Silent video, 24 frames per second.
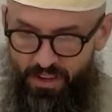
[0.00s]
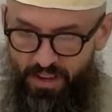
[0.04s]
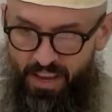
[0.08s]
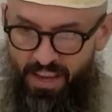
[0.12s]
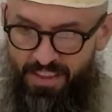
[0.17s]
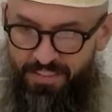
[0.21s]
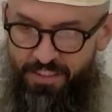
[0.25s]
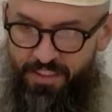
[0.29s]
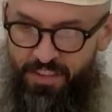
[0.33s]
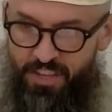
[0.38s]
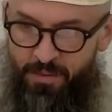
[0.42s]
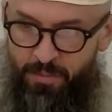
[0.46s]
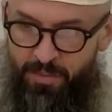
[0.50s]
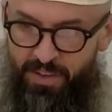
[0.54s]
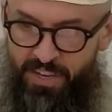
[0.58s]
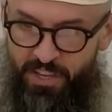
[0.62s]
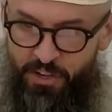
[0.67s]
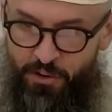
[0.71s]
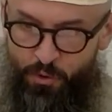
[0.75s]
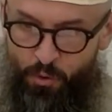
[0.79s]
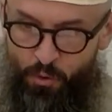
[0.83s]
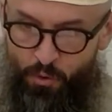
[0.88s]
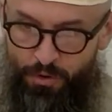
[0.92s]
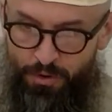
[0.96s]
and the
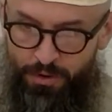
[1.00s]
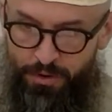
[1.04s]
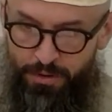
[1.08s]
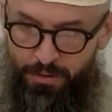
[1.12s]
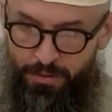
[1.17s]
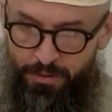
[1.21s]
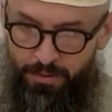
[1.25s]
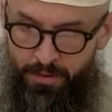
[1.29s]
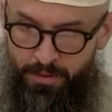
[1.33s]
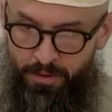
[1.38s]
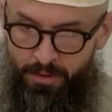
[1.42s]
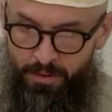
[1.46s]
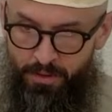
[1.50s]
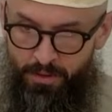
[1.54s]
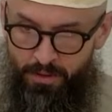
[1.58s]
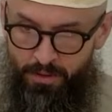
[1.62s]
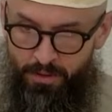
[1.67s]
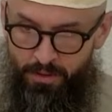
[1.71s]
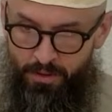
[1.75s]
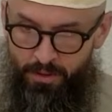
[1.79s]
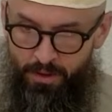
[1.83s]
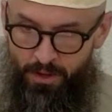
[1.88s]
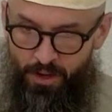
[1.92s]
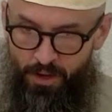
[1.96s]
Yemeni corner,
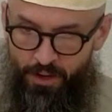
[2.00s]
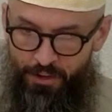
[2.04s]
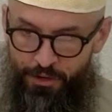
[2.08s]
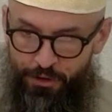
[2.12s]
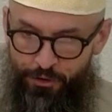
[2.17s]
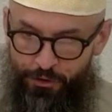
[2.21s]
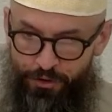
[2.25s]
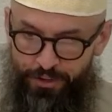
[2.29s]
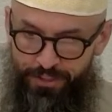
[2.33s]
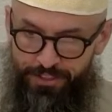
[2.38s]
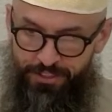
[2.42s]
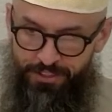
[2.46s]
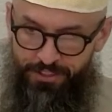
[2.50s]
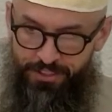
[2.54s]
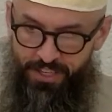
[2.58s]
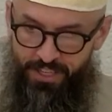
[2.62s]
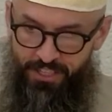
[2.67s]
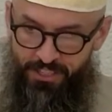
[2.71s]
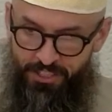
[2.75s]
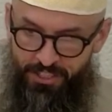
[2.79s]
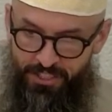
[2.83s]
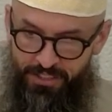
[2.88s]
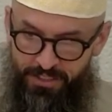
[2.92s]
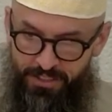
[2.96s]
you're going to
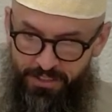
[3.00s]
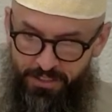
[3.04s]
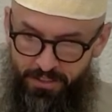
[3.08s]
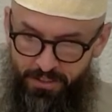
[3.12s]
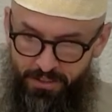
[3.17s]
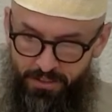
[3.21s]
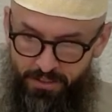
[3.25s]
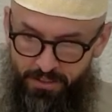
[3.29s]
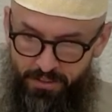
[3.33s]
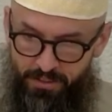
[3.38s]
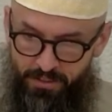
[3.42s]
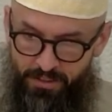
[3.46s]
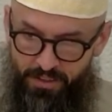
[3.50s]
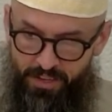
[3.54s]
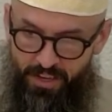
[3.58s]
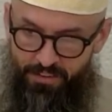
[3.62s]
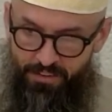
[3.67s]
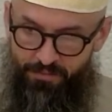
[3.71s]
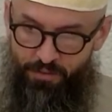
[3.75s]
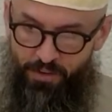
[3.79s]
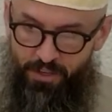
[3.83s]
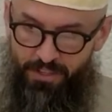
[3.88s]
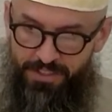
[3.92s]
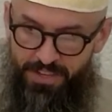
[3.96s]
touch it
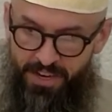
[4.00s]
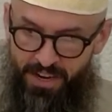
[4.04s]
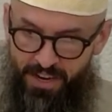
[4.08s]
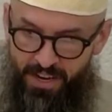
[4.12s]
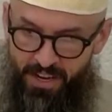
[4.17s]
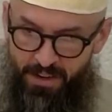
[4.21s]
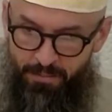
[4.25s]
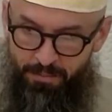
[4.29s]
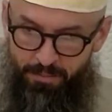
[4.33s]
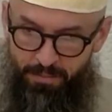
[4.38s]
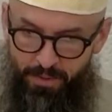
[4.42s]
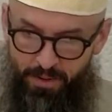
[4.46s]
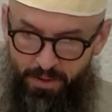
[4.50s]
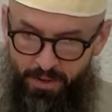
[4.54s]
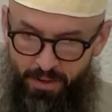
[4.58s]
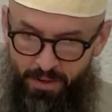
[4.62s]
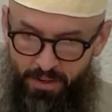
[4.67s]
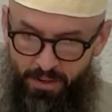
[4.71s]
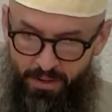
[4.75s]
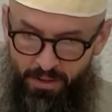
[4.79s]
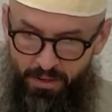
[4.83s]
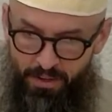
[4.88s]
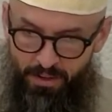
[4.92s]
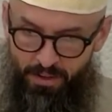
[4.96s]
every time.
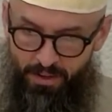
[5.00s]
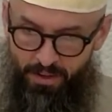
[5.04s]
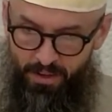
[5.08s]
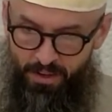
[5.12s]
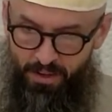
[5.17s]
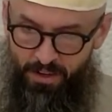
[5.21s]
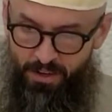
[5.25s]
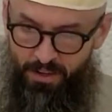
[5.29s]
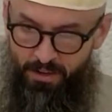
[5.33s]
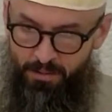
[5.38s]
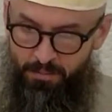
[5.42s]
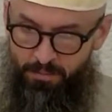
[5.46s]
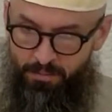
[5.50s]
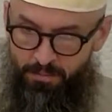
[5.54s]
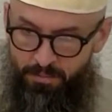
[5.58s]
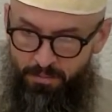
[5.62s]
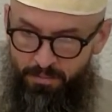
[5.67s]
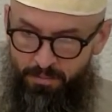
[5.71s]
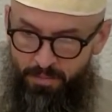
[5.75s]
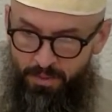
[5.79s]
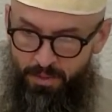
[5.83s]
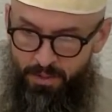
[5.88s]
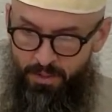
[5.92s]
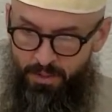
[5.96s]
The
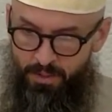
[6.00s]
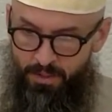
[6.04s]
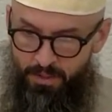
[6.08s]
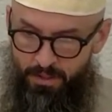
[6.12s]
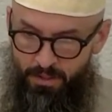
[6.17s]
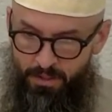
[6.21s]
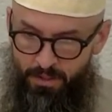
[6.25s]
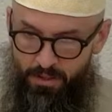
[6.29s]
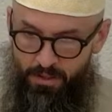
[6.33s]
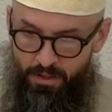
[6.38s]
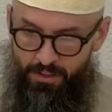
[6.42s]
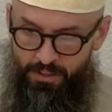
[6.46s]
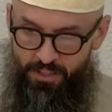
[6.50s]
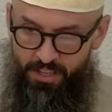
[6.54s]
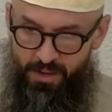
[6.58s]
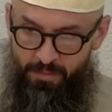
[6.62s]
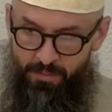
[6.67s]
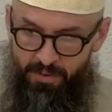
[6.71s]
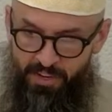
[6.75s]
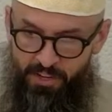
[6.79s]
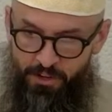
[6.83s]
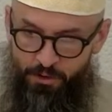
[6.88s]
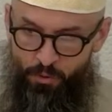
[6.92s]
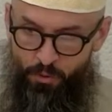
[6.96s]

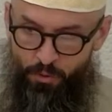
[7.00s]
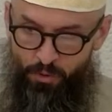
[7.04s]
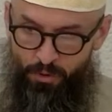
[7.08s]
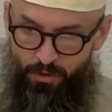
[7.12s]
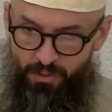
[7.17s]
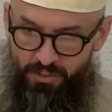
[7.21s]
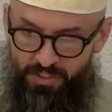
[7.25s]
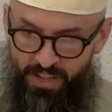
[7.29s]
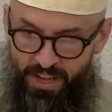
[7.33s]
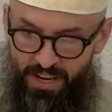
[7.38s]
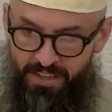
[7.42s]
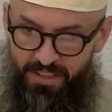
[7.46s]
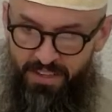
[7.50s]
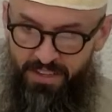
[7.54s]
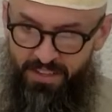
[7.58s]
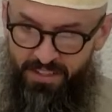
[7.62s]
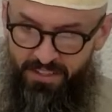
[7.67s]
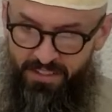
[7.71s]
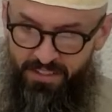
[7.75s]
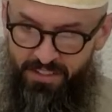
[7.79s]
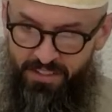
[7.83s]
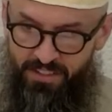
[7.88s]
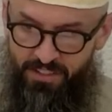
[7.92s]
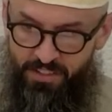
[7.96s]
Yemeni corner is not
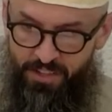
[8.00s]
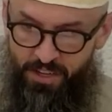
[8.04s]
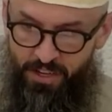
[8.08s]
kissed, it's